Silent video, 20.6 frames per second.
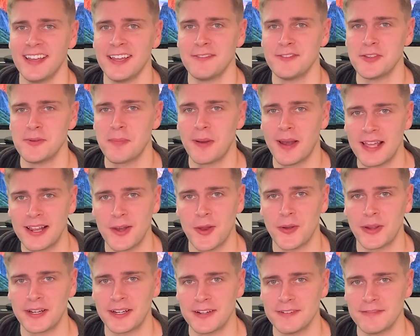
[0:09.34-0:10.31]
if you play
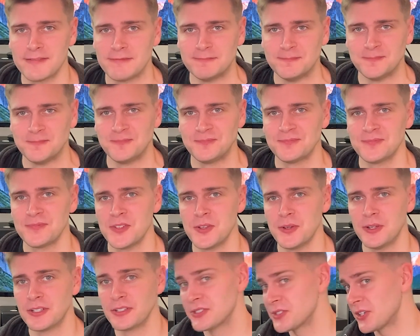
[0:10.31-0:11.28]
long enough. You
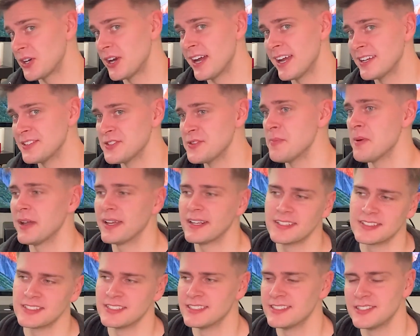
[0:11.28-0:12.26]
can try as you
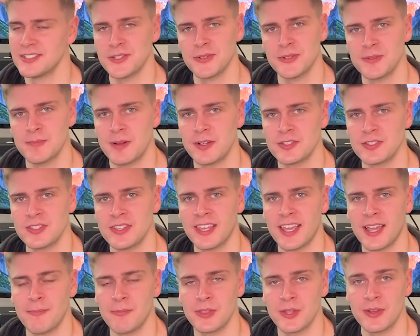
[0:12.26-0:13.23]
might to do as much as you
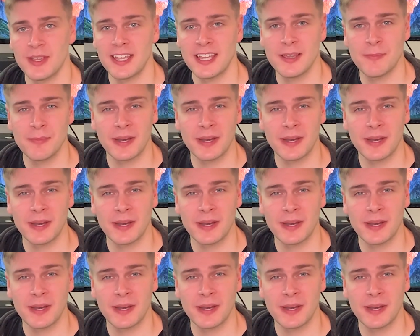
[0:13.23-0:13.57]
can with your ear,